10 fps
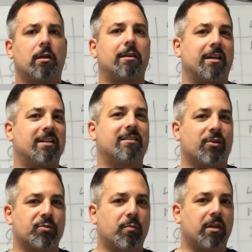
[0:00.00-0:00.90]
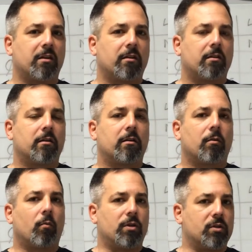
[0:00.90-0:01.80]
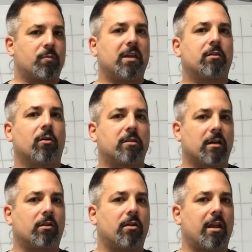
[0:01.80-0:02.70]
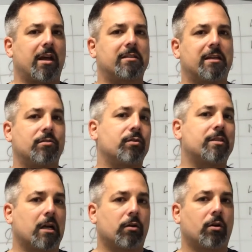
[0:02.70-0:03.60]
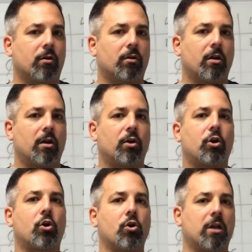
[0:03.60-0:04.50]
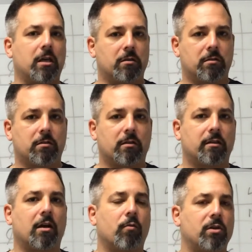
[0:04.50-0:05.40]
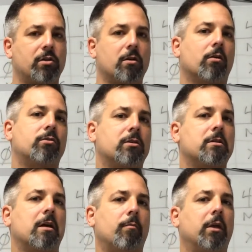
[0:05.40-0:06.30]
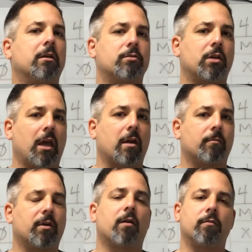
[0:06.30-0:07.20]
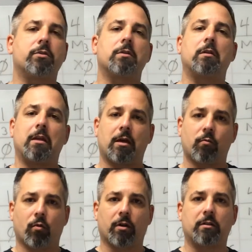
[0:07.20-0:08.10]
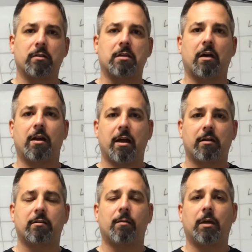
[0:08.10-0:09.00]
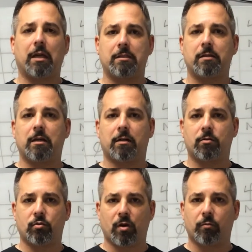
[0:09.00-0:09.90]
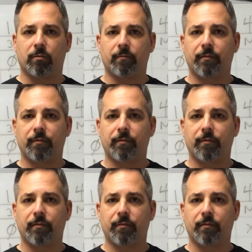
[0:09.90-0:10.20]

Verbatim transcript: Then he tells me, "When you speak to her, tell her that I said to tell her cookies. That way she knows she's not being scammed." Obviously, they had worked this out ahead of time in case he got in trouble.